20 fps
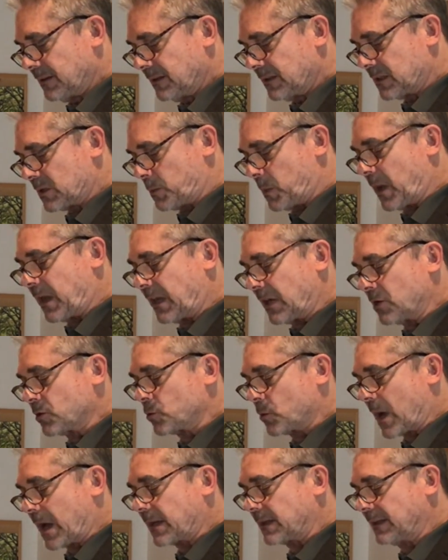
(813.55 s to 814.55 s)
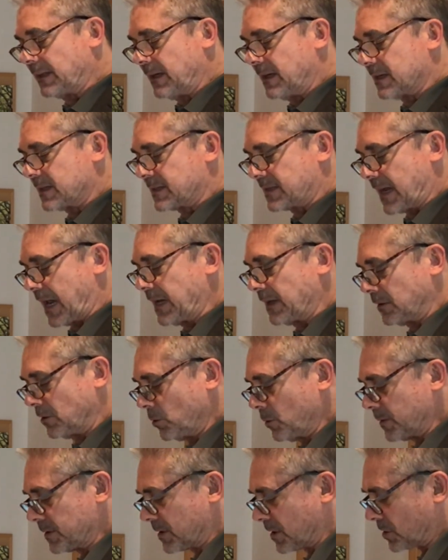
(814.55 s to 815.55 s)
Speaking directly to Satan, who
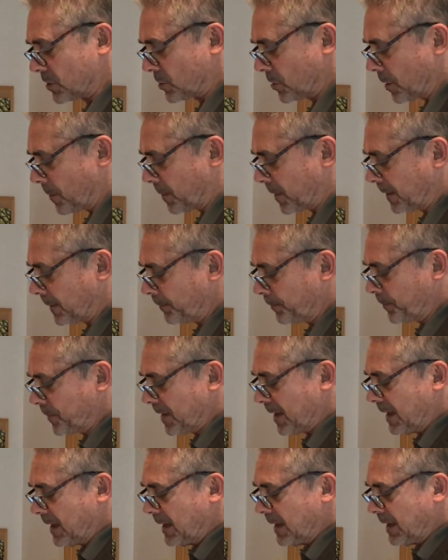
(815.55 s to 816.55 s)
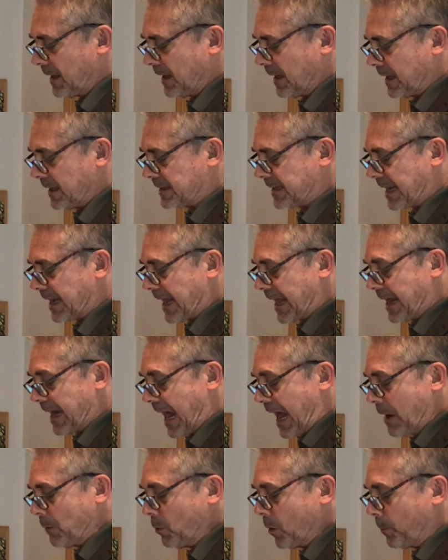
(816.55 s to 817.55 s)
was the serpent, he said, "And
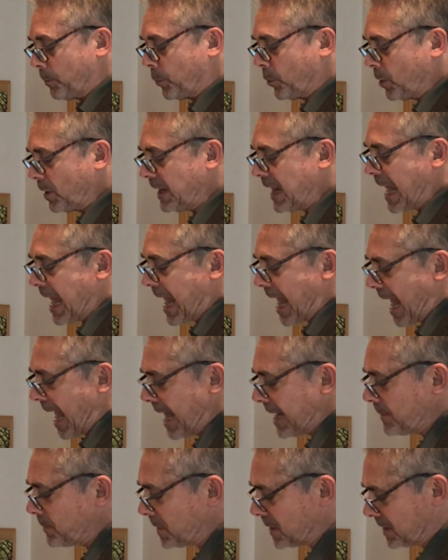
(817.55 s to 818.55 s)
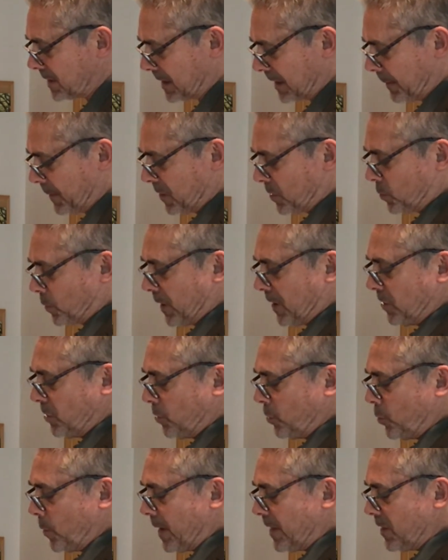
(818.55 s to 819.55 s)
I will put enmity between
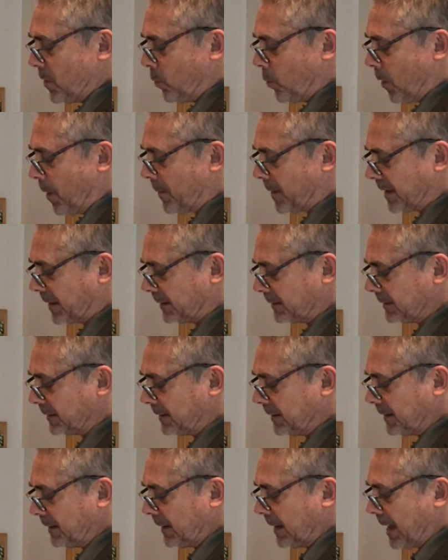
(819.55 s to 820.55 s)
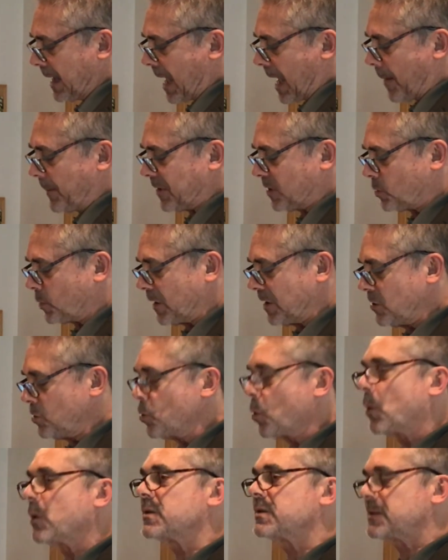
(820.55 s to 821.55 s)
you and the woman, and between
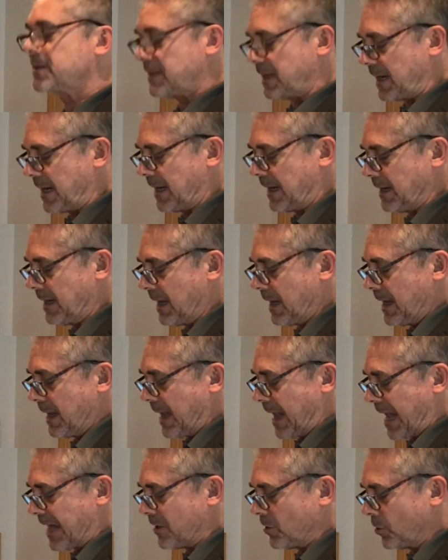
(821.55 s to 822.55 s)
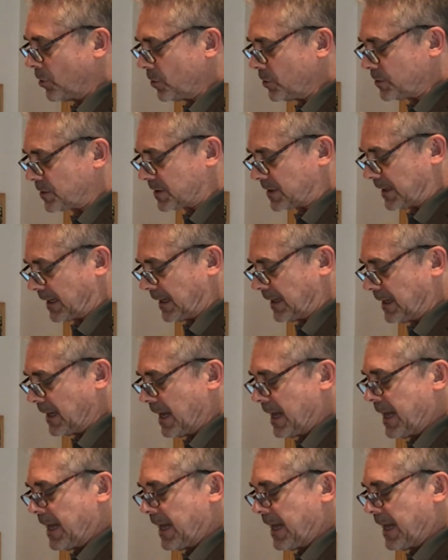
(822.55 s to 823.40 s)
your seed and her seed.